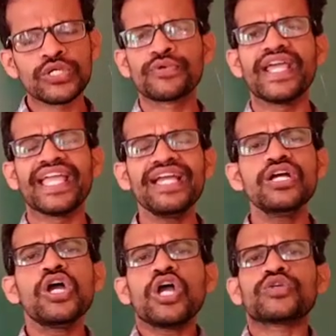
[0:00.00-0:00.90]

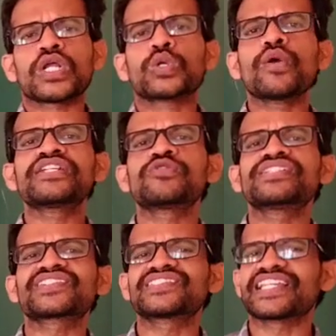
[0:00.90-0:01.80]
Today we are going to
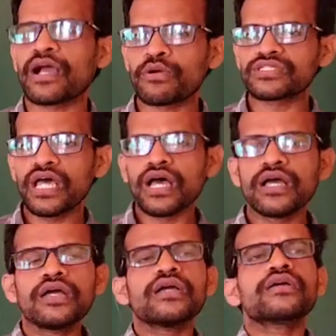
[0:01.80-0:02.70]
discussing about the
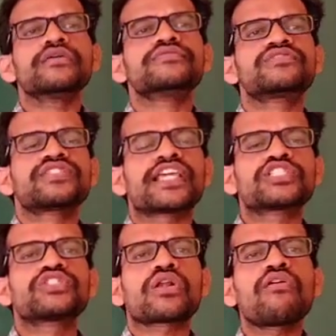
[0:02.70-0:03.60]

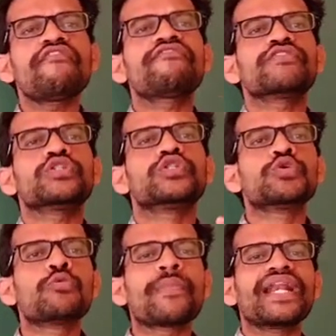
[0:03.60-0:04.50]
structure of
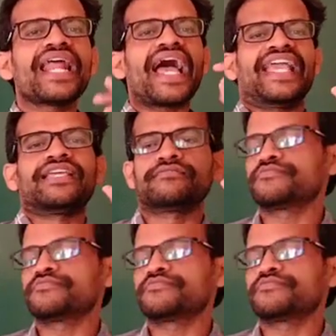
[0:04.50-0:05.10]
human eye.